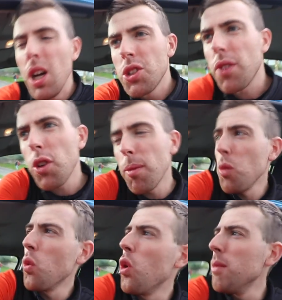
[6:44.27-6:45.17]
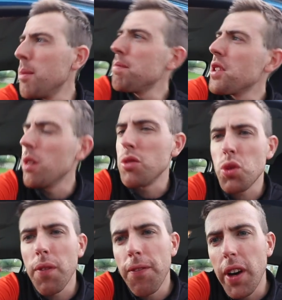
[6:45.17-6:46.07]
So I've got my warm-up down
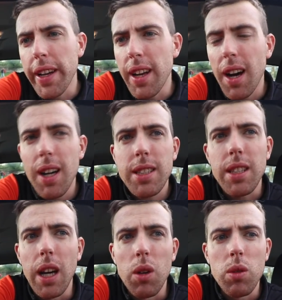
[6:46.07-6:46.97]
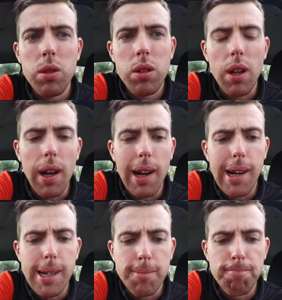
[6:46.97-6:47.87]
to a fine art now.
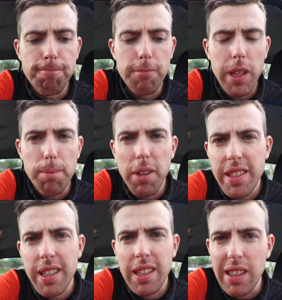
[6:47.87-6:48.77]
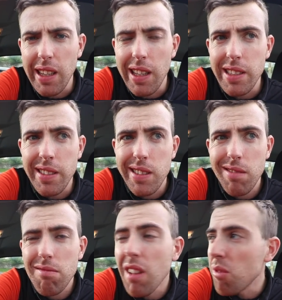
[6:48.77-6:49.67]
It basically is
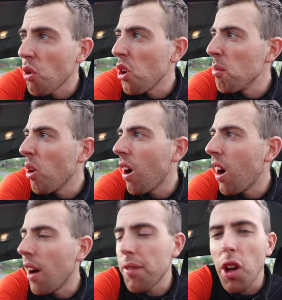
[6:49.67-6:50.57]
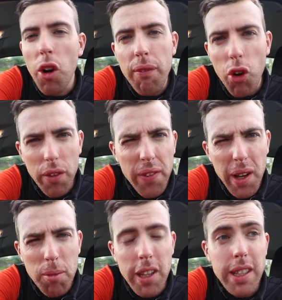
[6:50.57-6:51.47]
around about half an hour,
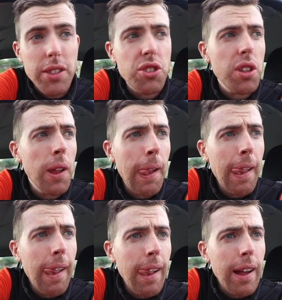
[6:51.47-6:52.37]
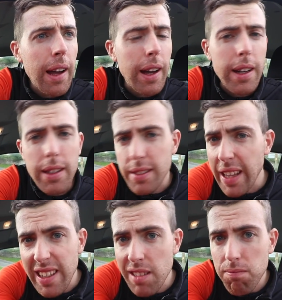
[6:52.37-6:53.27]
45 minutes.
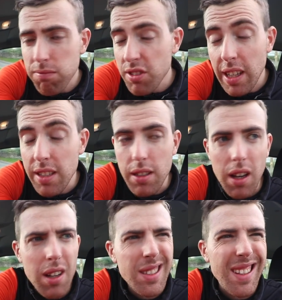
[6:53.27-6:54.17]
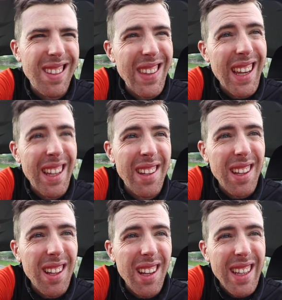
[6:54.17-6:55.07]
Steady start, and then
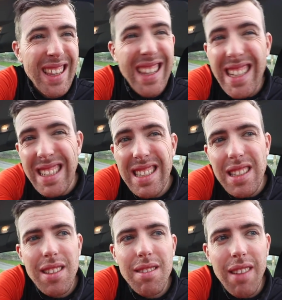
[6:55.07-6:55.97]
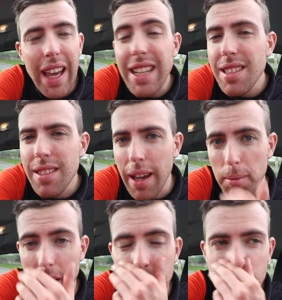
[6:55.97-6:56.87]
at least 8 to
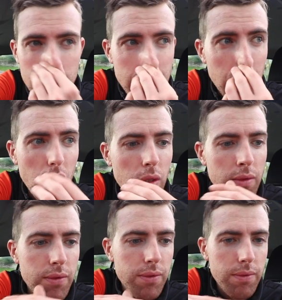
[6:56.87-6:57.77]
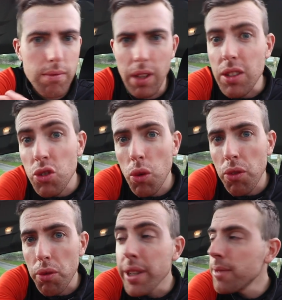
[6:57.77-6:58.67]
10 minutes of, like, zone
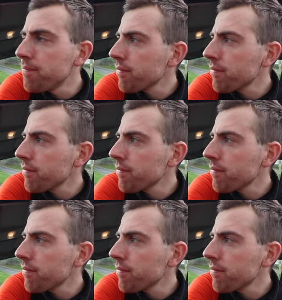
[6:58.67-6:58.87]
3.